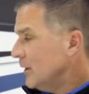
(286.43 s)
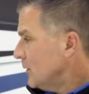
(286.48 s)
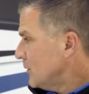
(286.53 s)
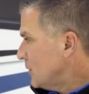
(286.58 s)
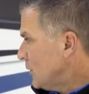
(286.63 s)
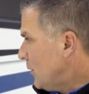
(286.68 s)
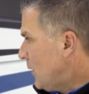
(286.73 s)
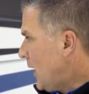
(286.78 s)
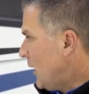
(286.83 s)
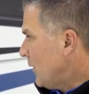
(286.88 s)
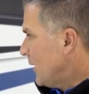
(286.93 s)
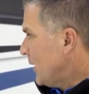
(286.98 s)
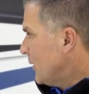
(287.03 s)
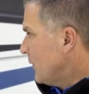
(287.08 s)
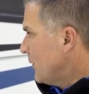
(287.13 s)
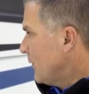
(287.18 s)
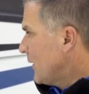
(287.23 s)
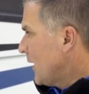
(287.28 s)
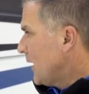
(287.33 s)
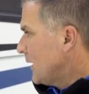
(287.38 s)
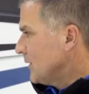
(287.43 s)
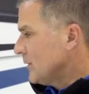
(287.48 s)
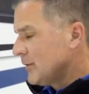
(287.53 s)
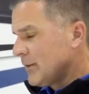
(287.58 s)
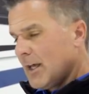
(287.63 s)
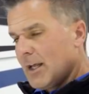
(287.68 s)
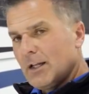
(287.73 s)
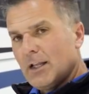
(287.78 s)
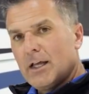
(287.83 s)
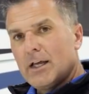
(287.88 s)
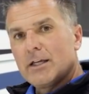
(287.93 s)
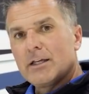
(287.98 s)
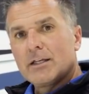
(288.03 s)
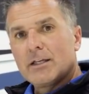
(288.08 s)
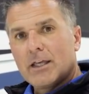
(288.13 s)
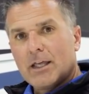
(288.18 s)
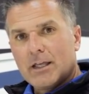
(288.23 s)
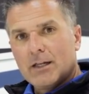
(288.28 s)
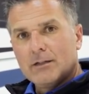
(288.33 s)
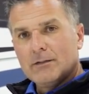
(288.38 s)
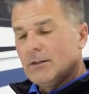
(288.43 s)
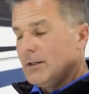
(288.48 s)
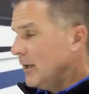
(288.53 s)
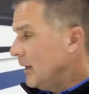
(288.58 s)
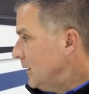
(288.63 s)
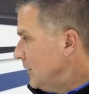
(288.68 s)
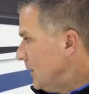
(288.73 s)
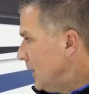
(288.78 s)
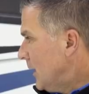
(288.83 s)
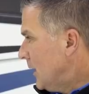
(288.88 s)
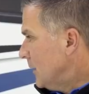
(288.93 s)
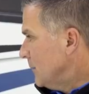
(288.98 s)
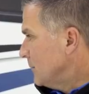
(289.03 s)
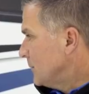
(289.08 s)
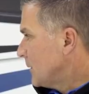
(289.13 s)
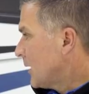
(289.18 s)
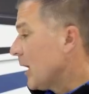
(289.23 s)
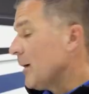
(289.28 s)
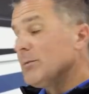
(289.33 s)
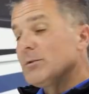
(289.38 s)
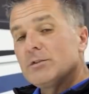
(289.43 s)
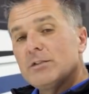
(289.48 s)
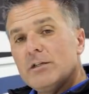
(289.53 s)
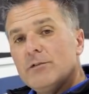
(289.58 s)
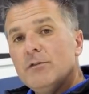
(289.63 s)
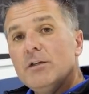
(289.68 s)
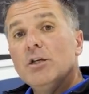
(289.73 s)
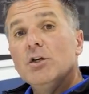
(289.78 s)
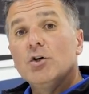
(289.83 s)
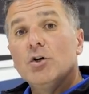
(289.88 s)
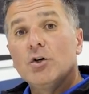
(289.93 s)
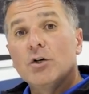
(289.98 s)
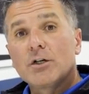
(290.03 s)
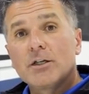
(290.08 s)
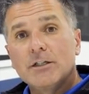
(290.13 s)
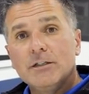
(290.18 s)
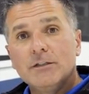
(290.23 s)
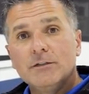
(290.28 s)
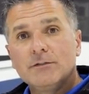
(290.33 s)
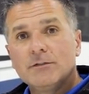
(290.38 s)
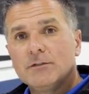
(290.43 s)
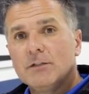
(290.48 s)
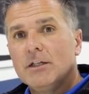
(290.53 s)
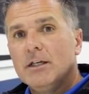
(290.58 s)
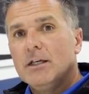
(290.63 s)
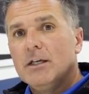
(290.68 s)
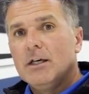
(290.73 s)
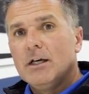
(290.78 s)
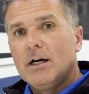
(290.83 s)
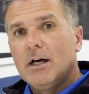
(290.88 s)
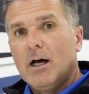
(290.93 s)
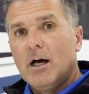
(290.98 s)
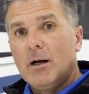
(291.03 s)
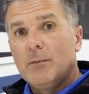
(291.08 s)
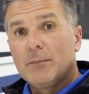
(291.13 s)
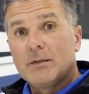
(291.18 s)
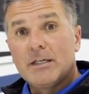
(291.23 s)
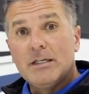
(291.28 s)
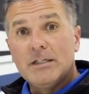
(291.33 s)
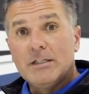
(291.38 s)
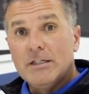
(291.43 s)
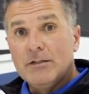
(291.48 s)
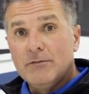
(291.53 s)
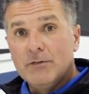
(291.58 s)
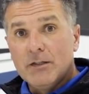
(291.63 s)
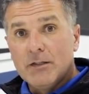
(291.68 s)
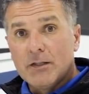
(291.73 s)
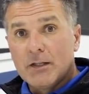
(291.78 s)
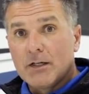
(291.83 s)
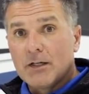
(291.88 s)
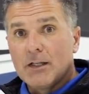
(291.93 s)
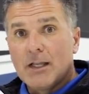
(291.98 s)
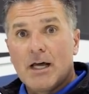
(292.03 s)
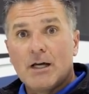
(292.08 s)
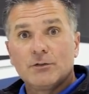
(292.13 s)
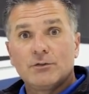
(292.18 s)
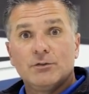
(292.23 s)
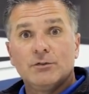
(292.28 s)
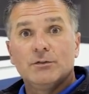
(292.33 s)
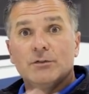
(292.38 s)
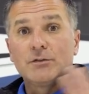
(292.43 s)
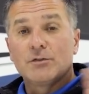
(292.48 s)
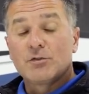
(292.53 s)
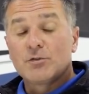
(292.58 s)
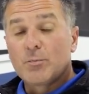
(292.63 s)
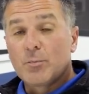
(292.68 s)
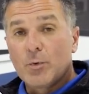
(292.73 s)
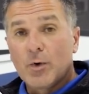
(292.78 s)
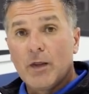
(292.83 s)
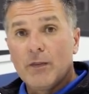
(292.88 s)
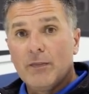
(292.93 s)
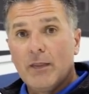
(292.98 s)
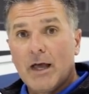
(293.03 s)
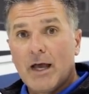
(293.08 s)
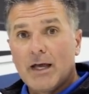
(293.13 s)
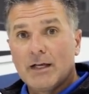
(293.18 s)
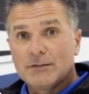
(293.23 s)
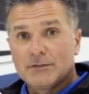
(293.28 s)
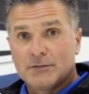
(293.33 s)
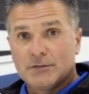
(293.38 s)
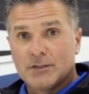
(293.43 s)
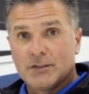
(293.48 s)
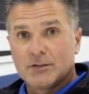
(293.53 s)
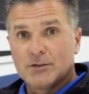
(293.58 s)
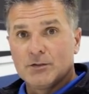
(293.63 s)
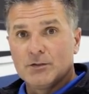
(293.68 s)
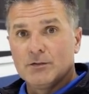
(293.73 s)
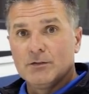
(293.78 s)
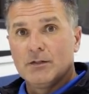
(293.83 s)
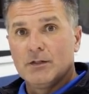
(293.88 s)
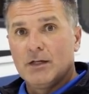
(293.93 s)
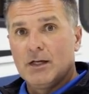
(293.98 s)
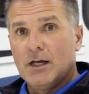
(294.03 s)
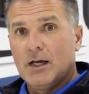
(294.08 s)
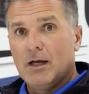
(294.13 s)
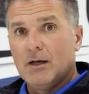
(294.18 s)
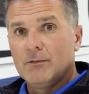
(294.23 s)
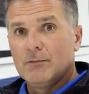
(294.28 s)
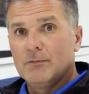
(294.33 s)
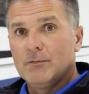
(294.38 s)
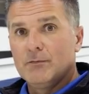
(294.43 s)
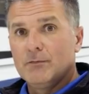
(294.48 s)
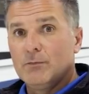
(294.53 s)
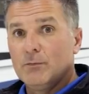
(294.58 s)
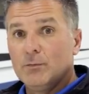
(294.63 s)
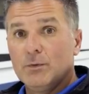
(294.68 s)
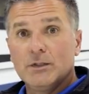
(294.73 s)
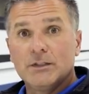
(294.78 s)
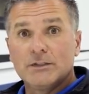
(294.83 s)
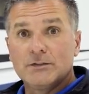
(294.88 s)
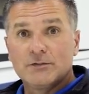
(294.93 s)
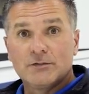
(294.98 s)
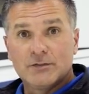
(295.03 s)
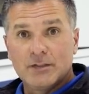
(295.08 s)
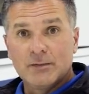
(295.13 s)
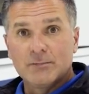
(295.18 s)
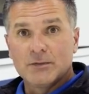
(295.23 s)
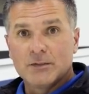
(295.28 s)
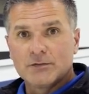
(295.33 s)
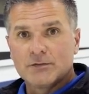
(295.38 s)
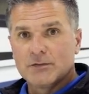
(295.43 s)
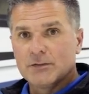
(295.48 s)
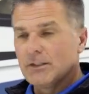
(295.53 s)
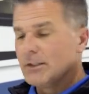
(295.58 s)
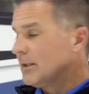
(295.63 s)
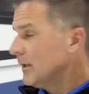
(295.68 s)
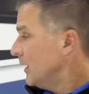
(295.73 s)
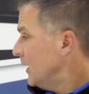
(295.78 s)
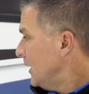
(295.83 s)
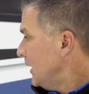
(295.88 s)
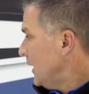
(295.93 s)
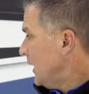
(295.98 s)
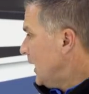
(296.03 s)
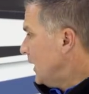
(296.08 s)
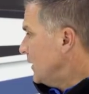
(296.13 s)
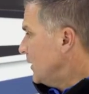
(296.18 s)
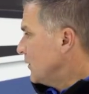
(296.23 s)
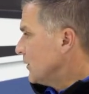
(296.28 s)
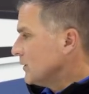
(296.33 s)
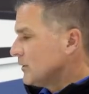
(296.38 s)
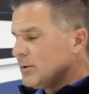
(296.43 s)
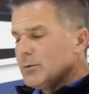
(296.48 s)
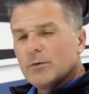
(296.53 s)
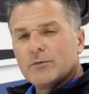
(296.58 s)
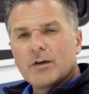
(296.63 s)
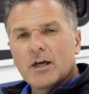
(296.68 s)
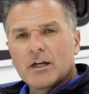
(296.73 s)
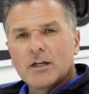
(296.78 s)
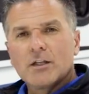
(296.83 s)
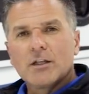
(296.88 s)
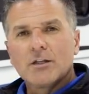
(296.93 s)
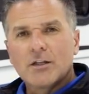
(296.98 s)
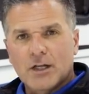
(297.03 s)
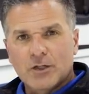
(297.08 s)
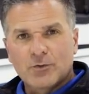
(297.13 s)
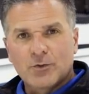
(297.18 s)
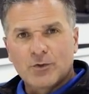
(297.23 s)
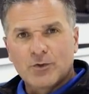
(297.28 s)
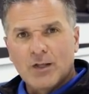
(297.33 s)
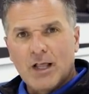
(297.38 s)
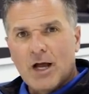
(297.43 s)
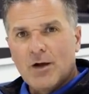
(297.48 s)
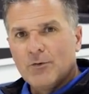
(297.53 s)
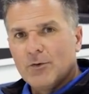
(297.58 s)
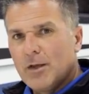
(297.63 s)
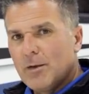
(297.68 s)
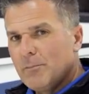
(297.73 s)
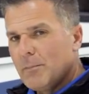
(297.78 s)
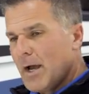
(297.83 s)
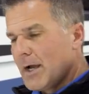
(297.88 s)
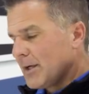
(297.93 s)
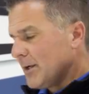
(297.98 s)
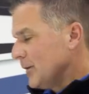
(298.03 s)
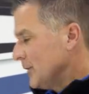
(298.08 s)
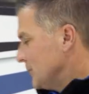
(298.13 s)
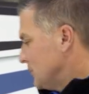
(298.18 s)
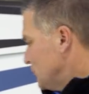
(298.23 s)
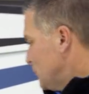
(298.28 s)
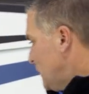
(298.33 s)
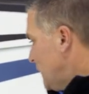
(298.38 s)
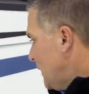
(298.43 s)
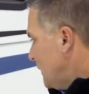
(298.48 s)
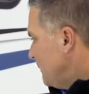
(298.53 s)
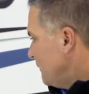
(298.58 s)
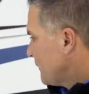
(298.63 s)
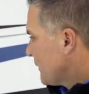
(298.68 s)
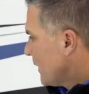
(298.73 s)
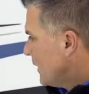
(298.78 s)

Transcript: So out here we've got your satellite and cable TV hook ends. Key TV then allows you to spread that signal really seamlessly. And then you can see we've got an electrical outlet back here as well.